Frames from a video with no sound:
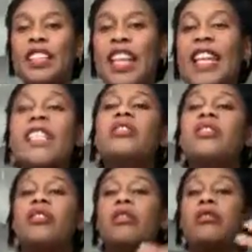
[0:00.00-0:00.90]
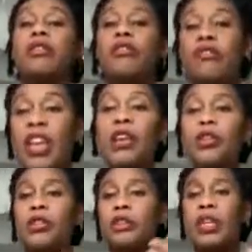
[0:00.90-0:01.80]
listen to
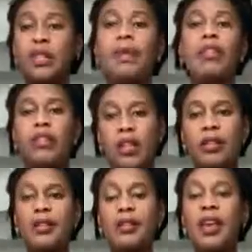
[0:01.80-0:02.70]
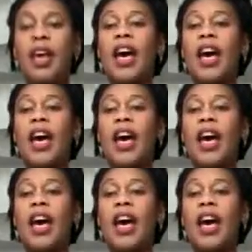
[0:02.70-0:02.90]
feel, to experience.